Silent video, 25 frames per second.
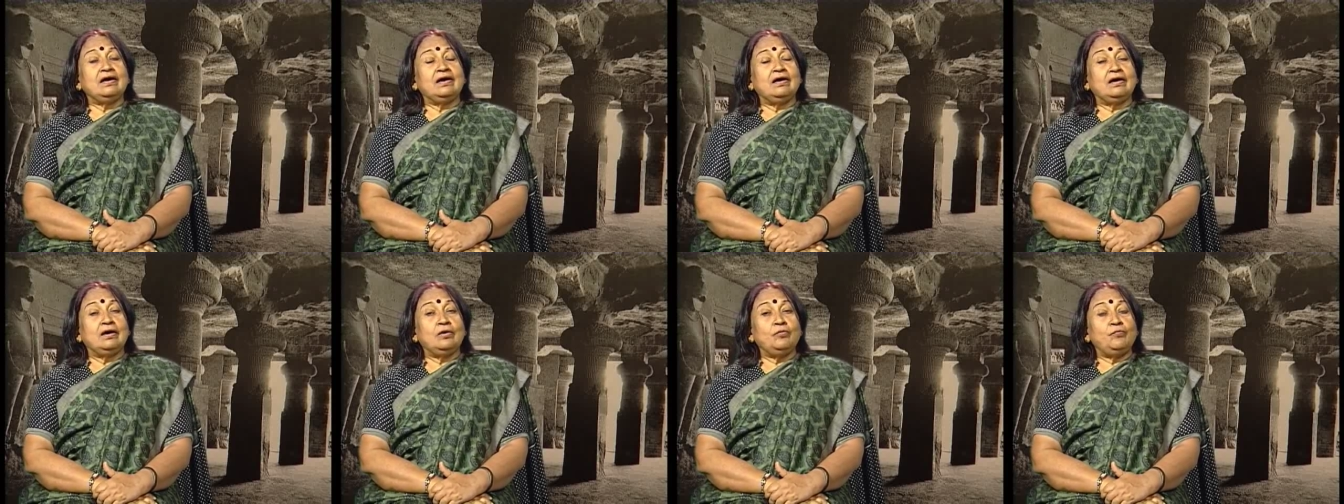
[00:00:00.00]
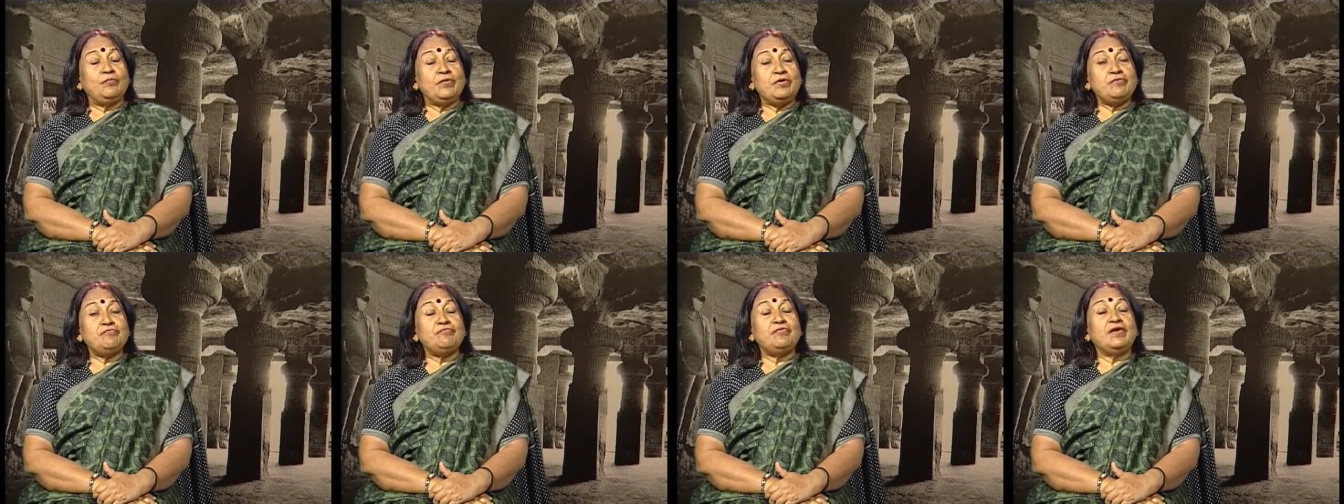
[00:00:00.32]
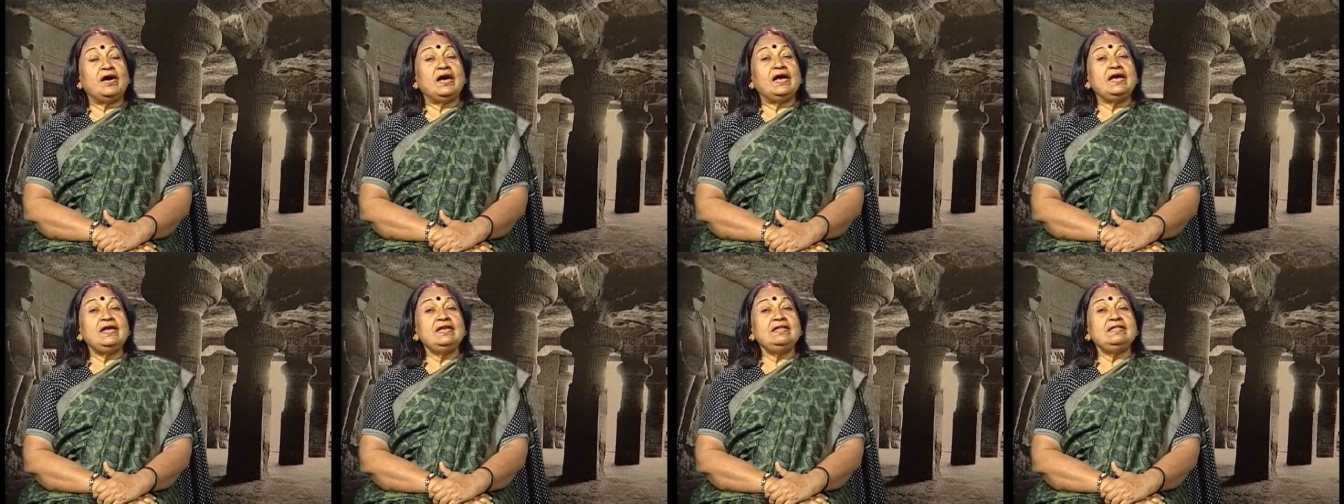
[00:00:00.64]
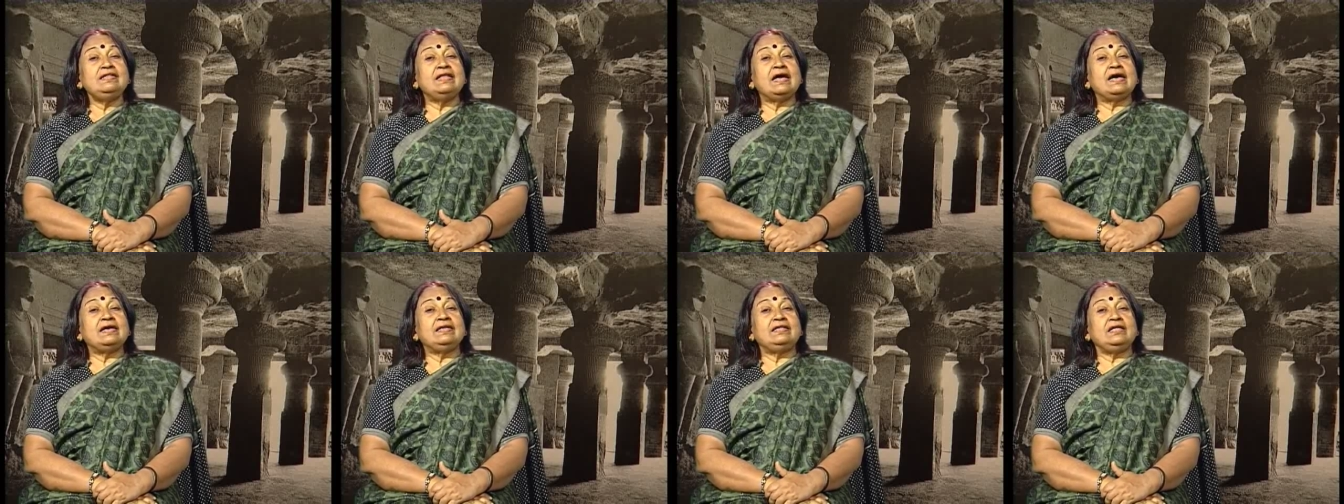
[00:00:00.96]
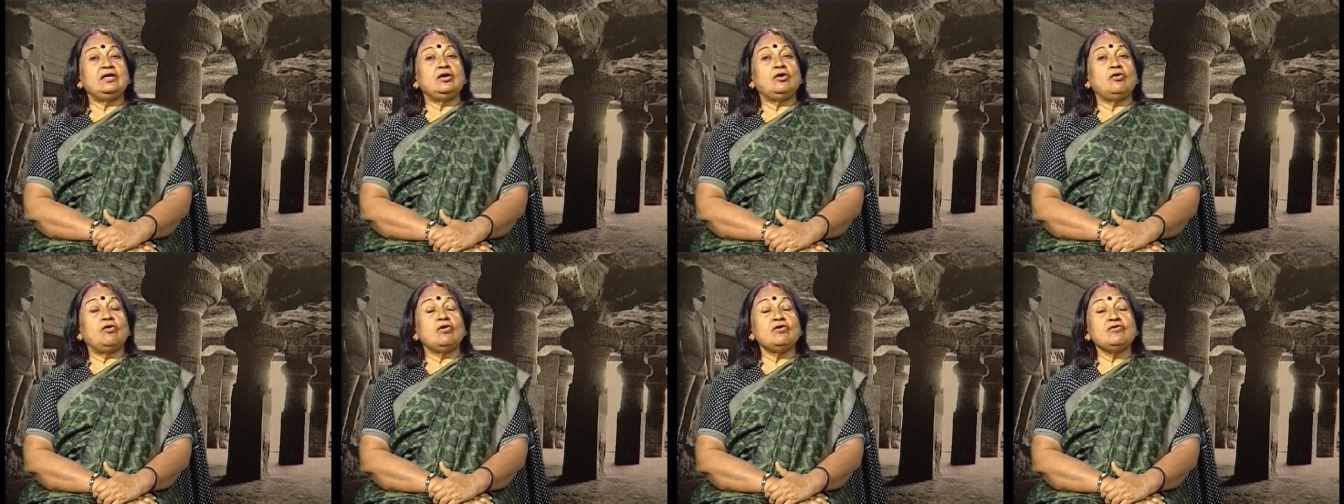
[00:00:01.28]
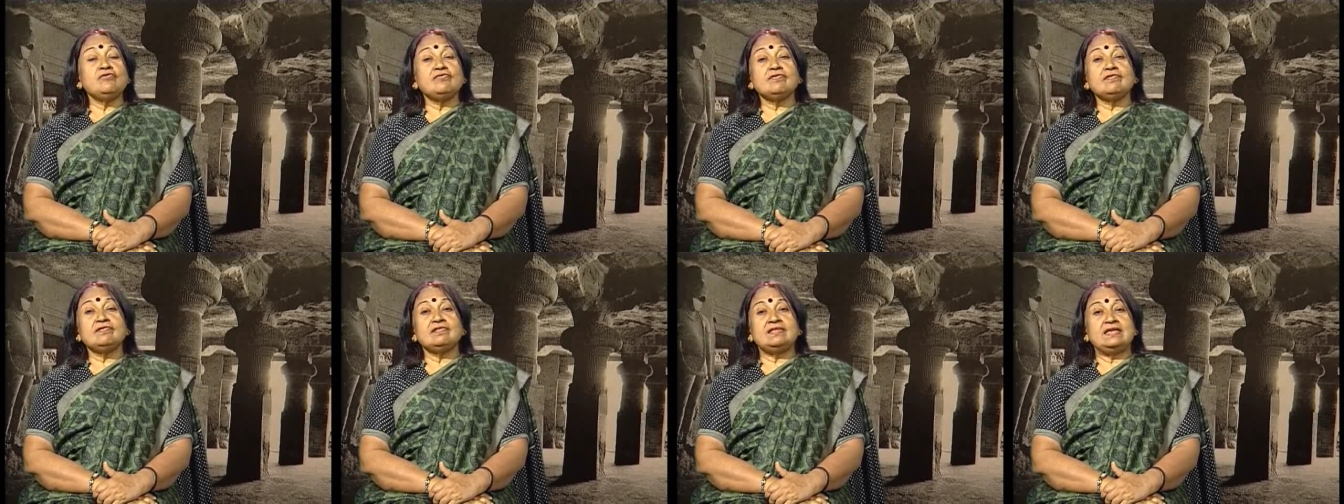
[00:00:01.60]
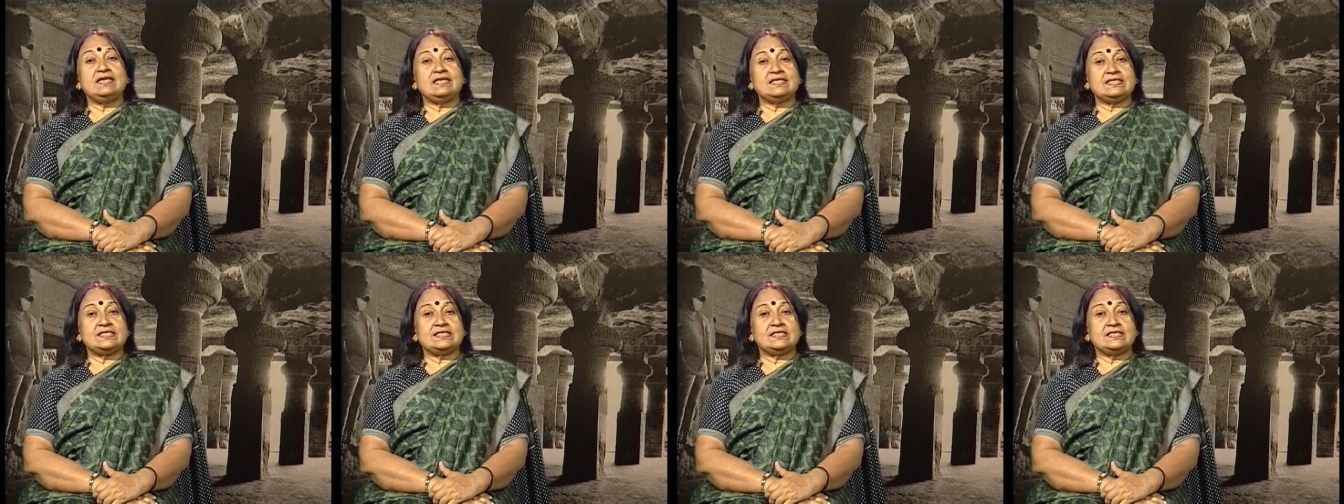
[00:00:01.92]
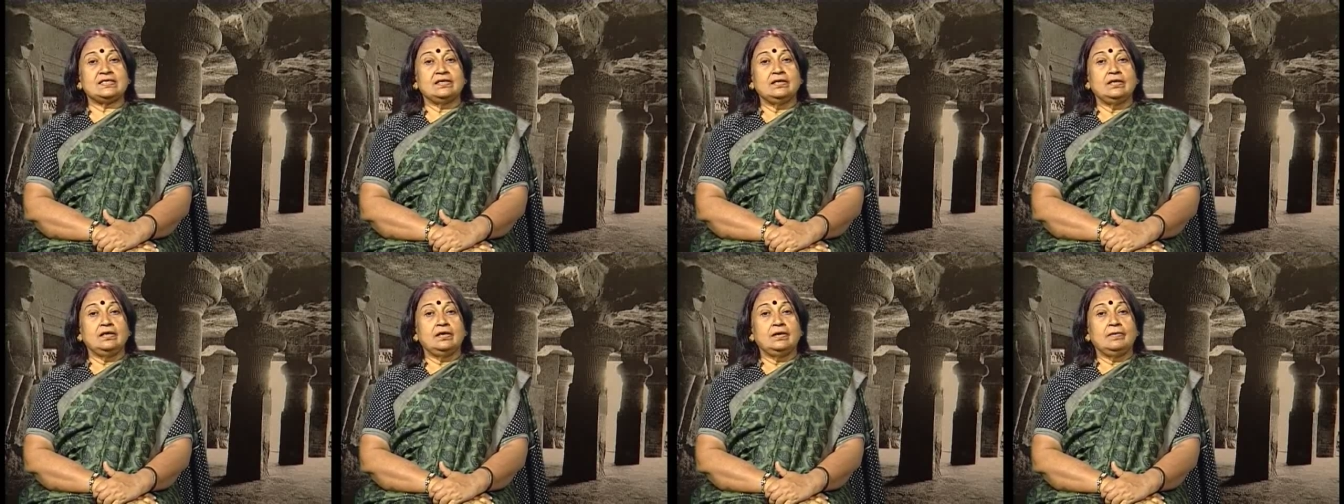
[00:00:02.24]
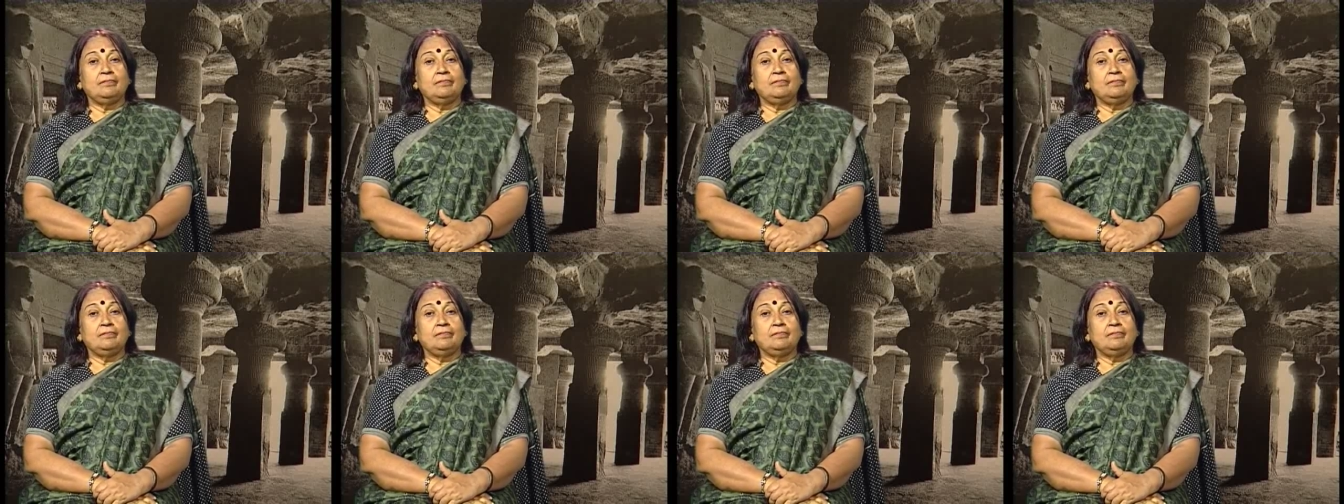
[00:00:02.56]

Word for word: uh, we find that the consciousness,